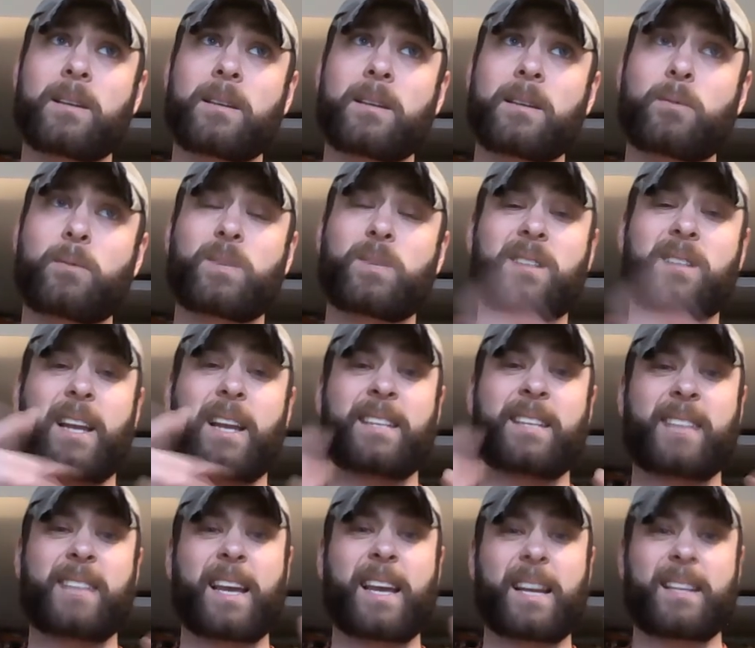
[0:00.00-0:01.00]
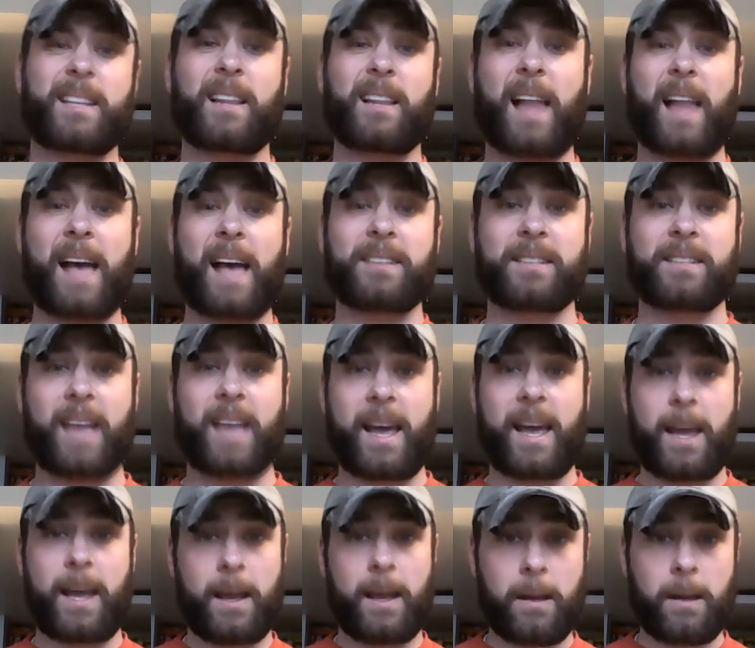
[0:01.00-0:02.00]
was like second to last
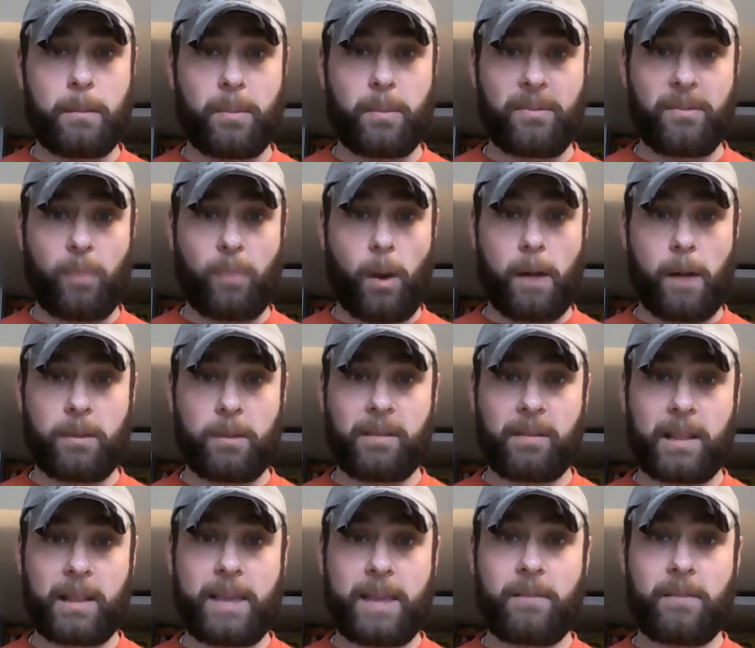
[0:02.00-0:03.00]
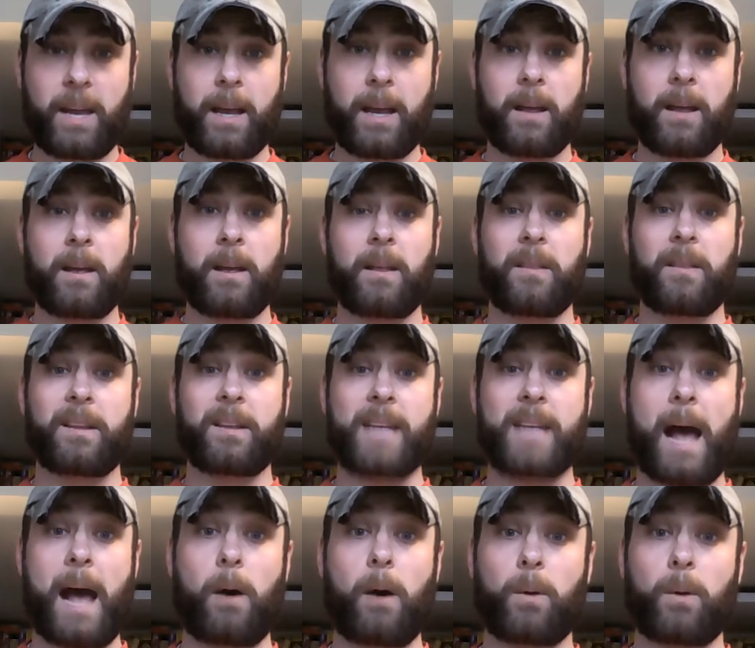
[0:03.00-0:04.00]
day before I was leaving the
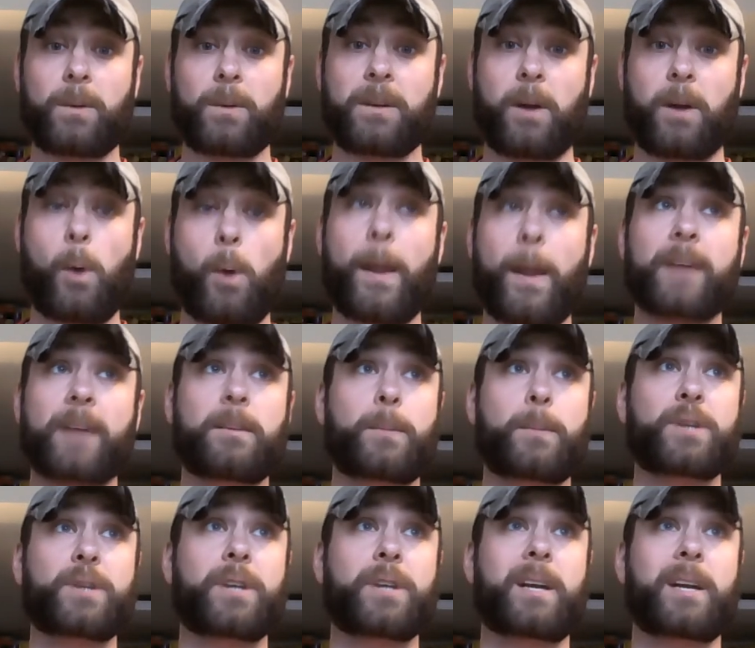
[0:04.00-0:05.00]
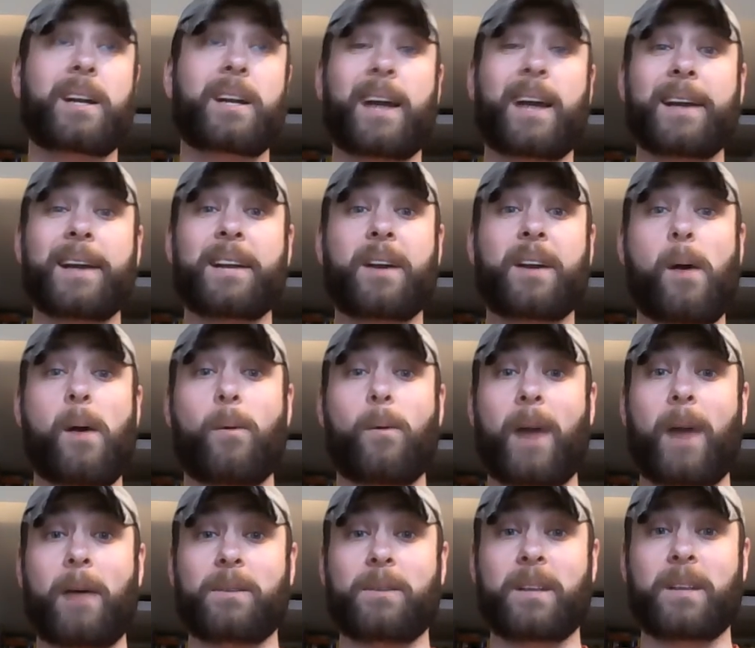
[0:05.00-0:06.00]
town to go back to Michigan, and I didn't know when
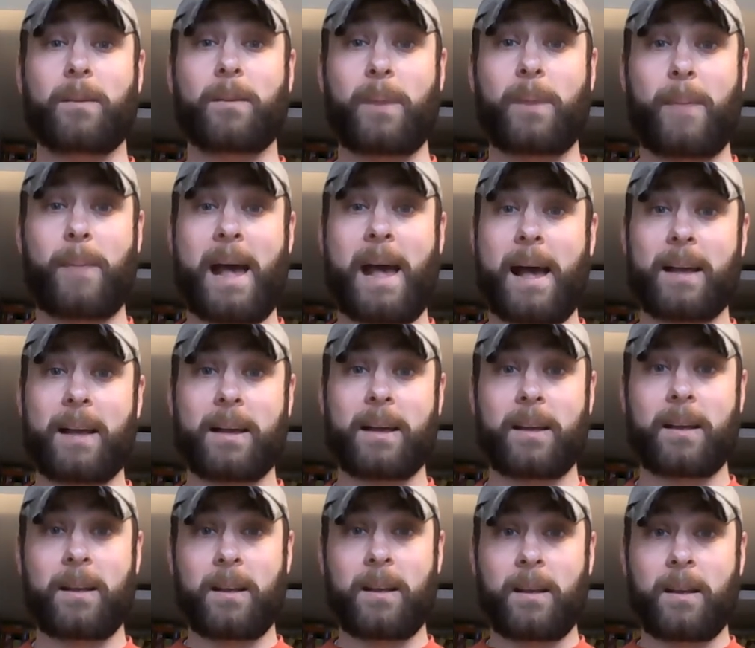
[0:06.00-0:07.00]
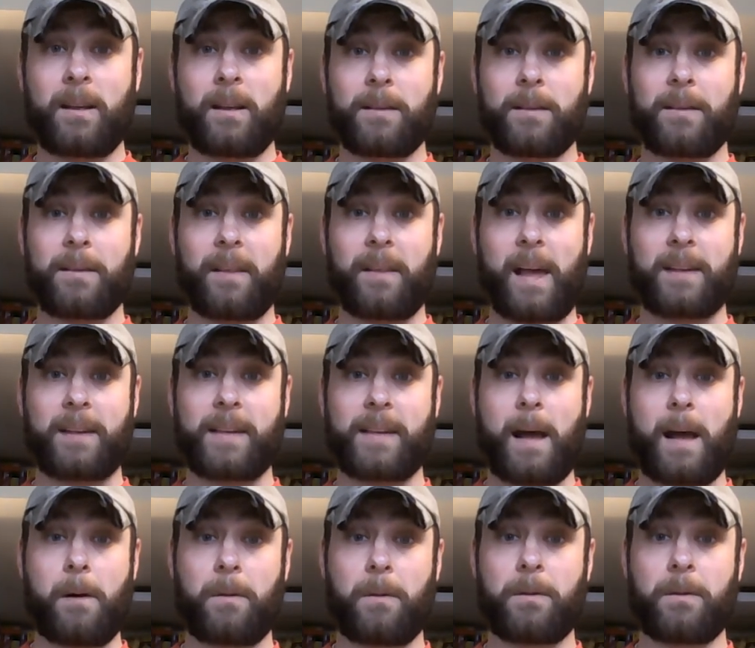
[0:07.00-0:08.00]
I was going to be back to that
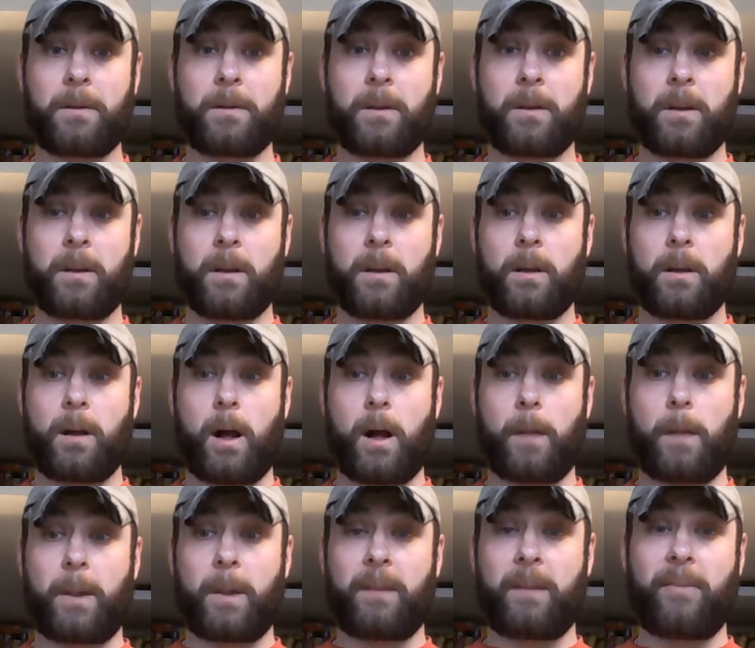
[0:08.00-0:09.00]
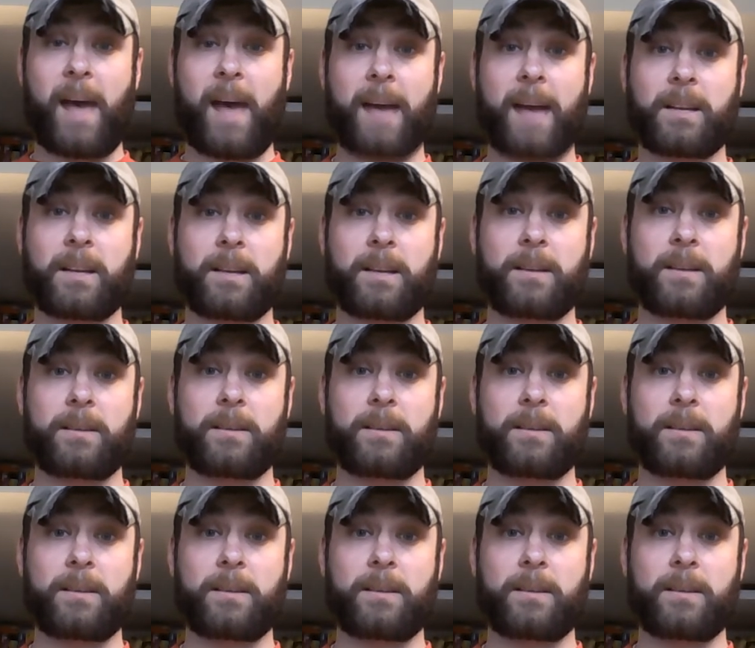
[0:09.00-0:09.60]
town. In fact,